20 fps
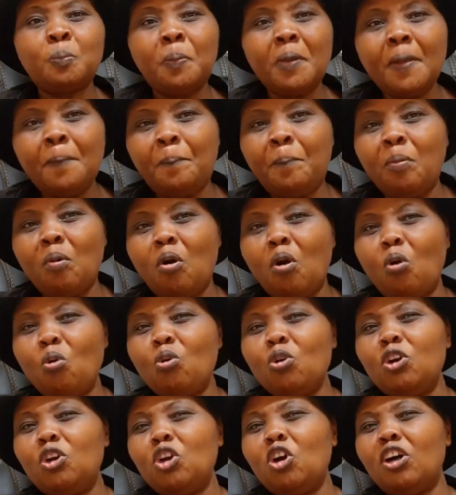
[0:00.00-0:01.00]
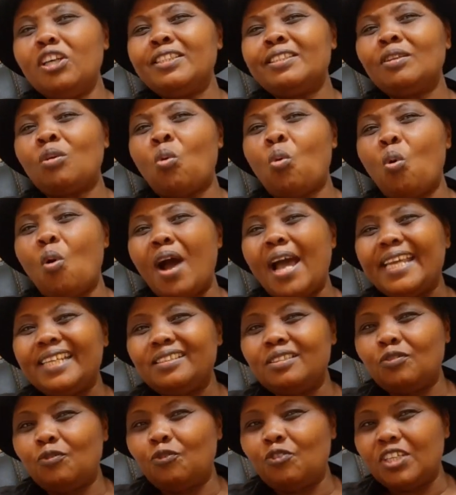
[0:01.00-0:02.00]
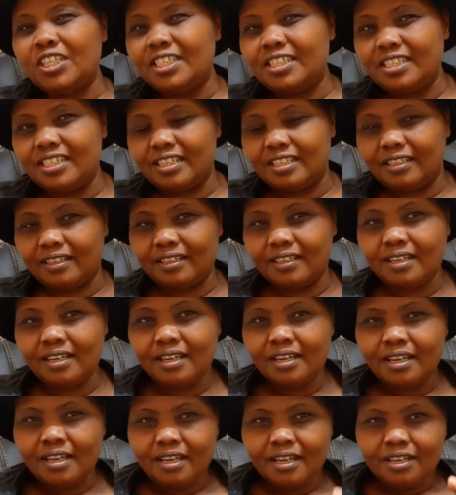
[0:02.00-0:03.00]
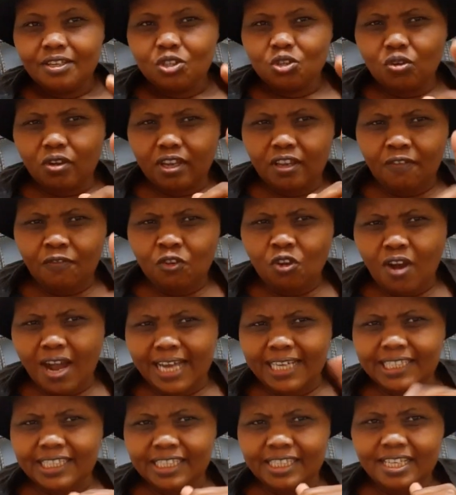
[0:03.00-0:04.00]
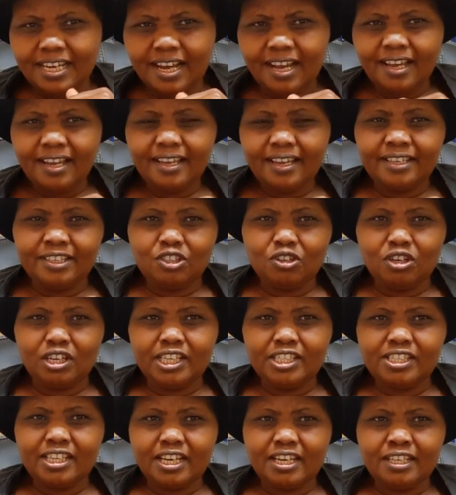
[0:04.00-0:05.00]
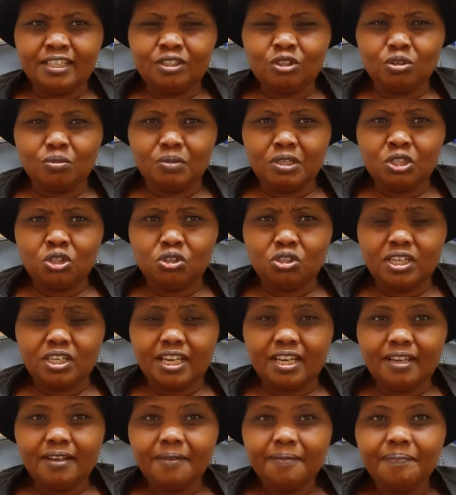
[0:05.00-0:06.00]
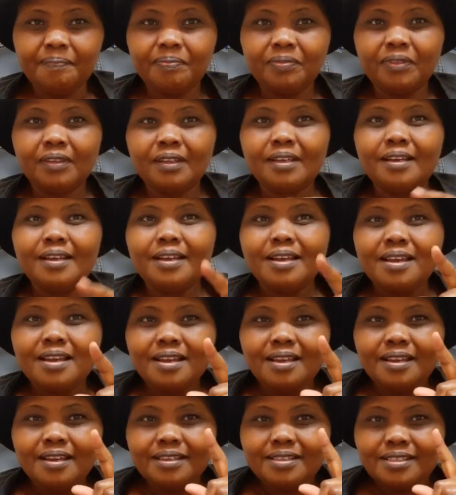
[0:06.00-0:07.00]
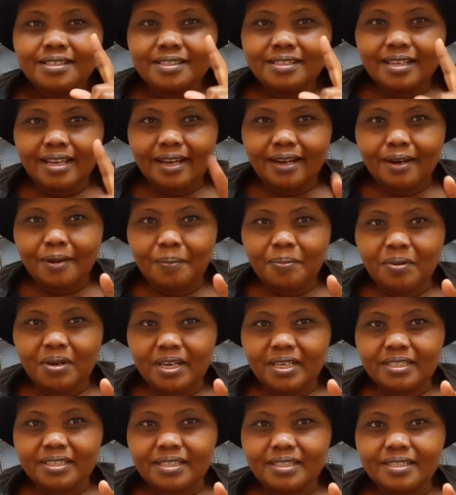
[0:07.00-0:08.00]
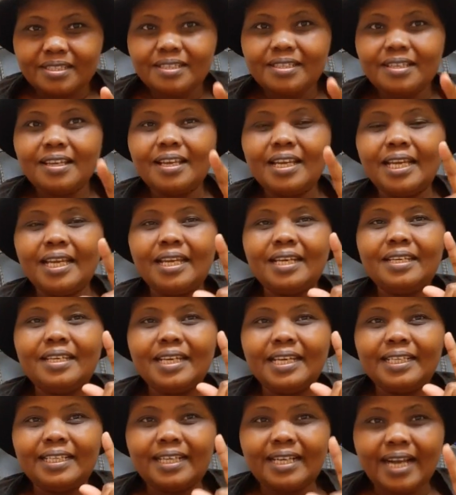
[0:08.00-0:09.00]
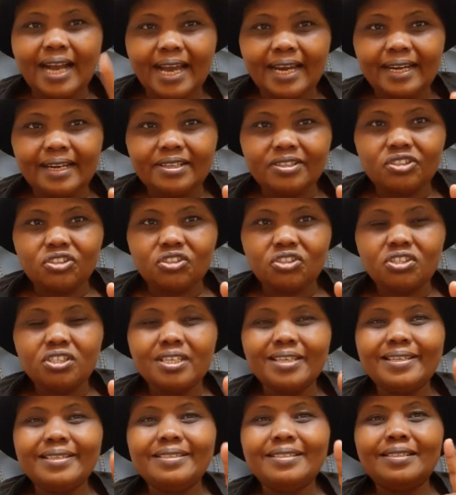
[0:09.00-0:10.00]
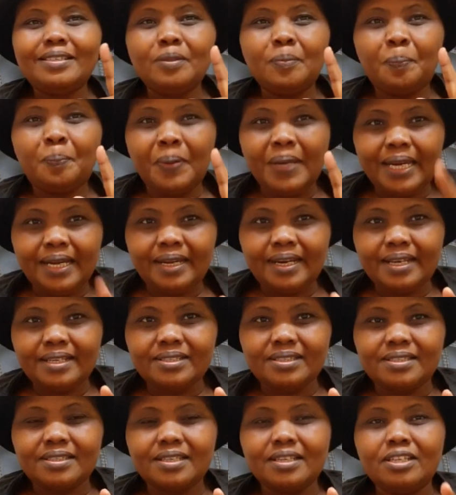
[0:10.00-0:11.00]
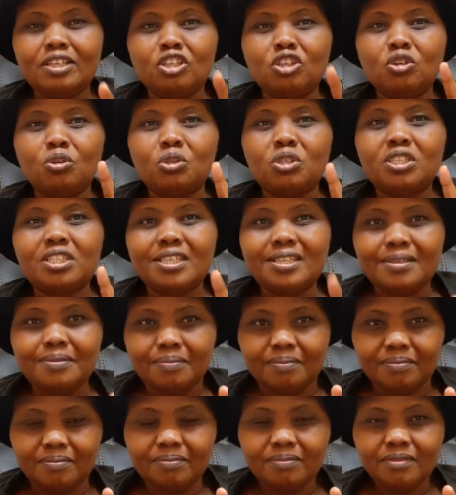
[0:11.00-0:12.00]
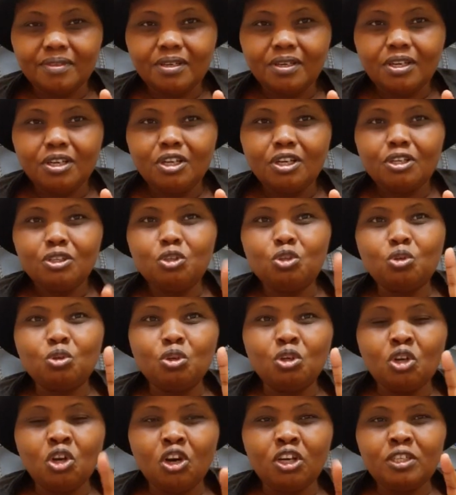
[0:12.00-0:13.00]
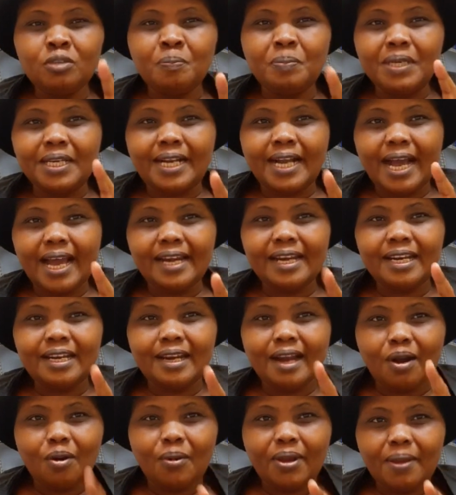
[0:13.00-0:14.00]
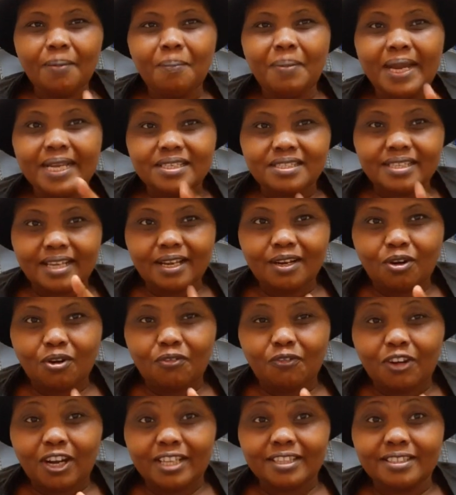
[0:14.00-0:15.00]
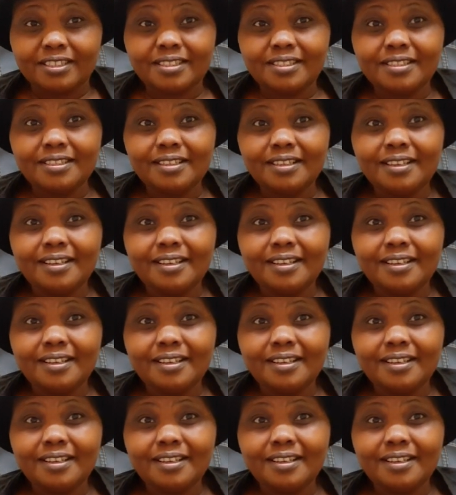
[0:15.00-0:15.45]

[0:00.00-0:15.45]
people who don't quite fit in. So if you are a leader and you're listening to me today, celebrate and encourage independence in your team. Do not be carried away by sycophants.